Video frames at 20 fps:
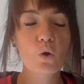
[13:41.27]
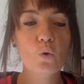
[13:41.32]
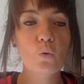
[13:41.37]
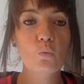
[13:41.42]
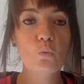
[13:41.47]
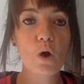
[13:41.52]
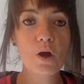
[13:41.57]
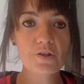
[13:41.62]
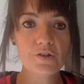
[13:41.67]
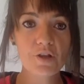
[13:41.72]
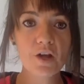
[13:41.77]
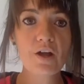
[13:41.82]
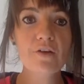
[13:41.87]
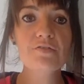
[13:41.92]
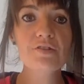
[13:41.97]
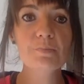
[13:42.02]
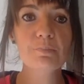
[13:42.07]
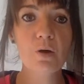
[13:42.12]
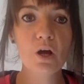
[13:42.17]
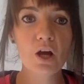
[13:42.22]
what sort of
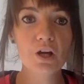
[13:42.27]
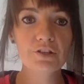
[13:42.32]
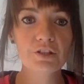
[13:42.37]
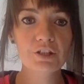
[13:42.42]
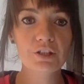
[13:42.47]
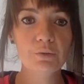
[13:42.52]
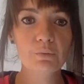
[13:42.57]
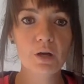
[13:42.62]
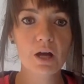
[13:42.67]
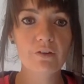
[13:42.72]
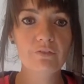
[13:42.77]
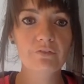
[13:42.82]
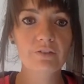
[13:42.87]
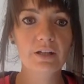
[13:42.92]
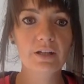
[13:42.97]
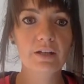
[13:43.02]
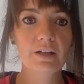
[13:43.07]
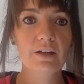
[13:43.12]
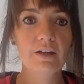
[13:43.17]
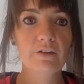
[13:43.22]
support do you
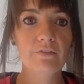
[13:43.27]
offer?